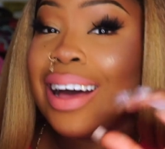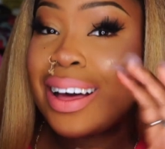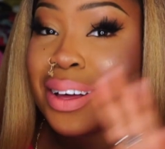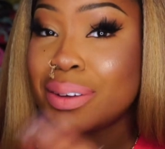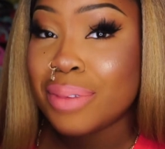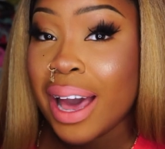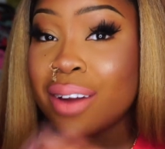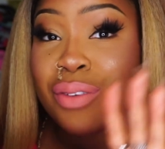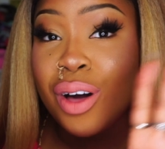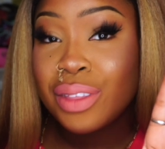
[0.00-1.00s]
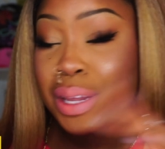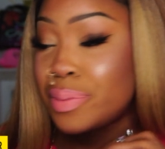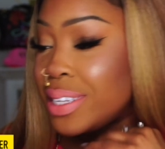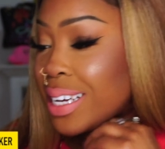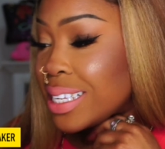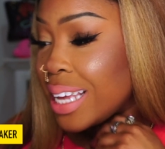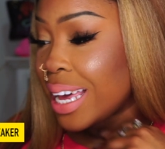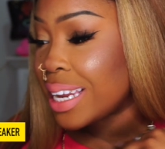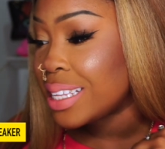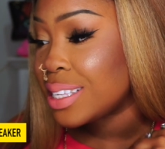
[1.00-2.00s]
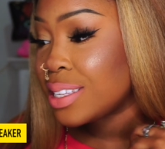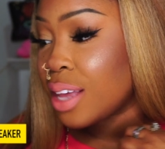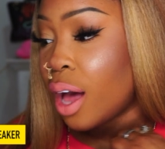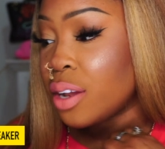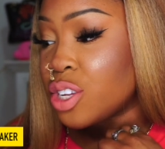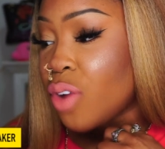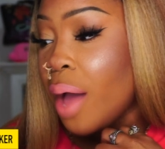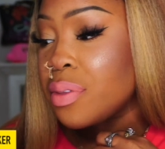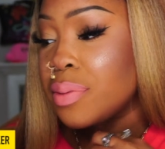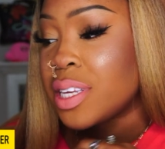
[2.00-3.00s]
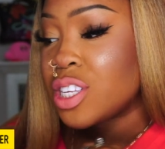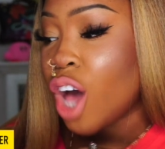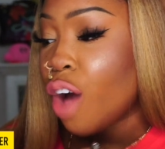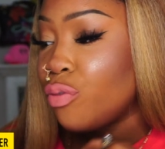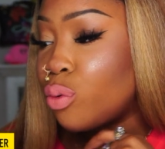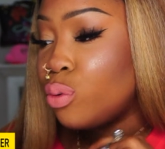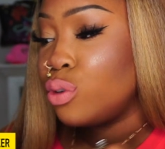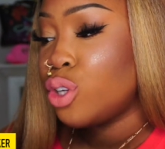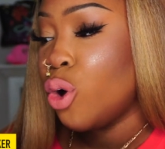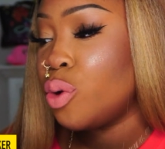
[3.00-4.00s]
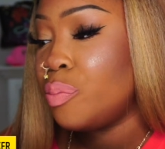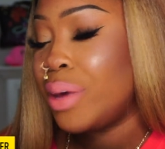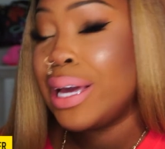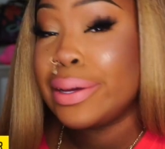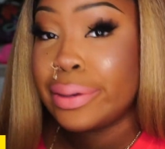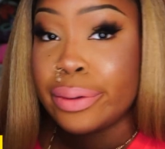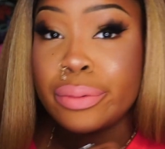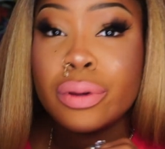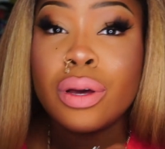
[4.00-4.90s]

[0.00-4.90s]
out of all the lipsticks. And it's described to be a soft, cool tone pink nude.